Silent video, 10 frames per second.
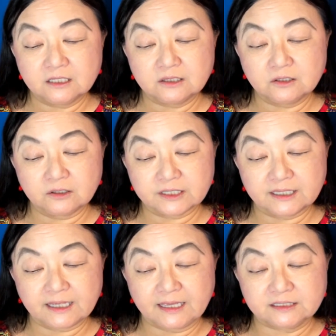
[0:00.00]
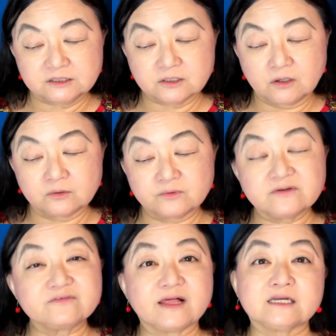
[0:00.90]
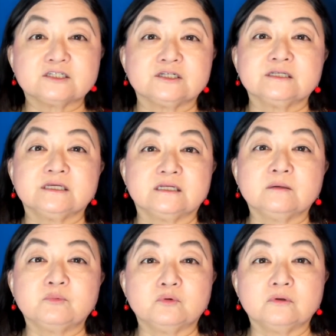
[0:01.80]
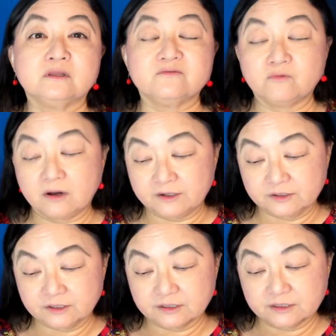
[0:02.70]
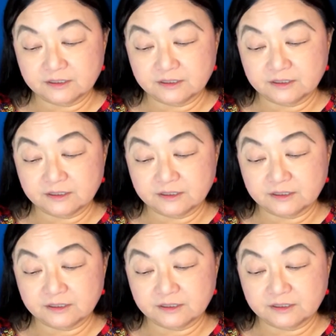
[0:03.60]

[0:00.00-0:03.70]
looking at his own reflection in a pool of water.